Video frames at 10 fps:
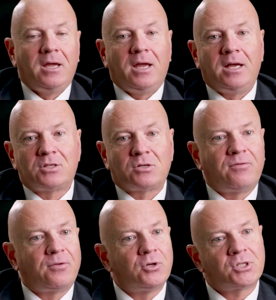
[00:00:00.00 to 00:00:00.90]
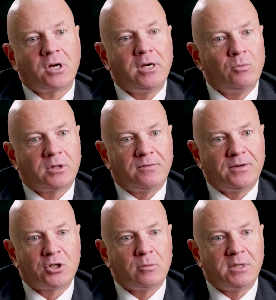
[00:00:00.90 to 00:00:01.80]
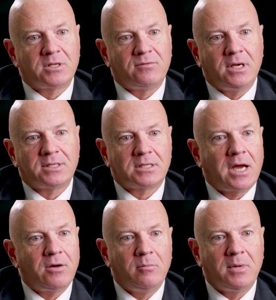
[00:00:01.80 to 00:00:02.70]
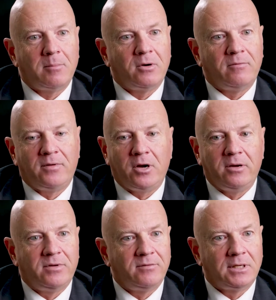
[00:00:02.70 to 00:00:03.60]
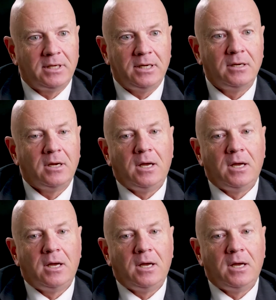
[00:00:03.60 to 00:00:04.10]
And so, first starting with the Fishermen's Fiesta, I remember very vividly